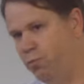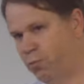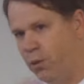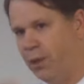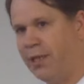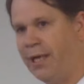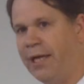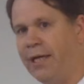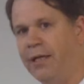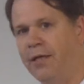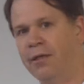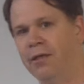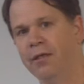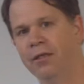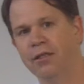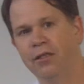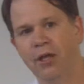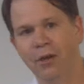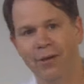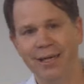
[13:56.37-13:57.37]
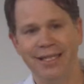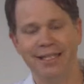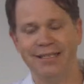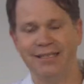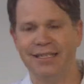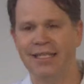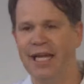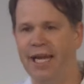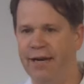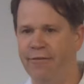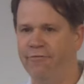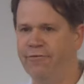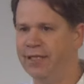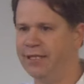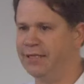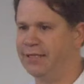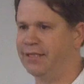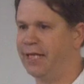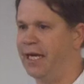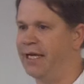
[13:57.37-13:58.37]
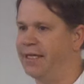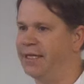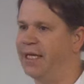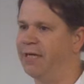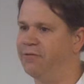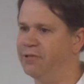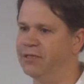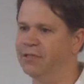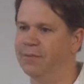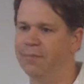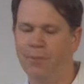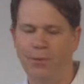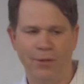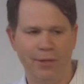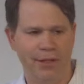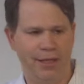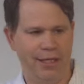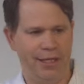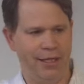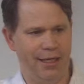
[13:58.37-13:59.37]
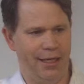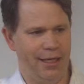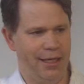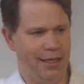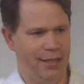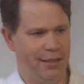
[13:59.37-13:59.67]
were like going to see every site that was important,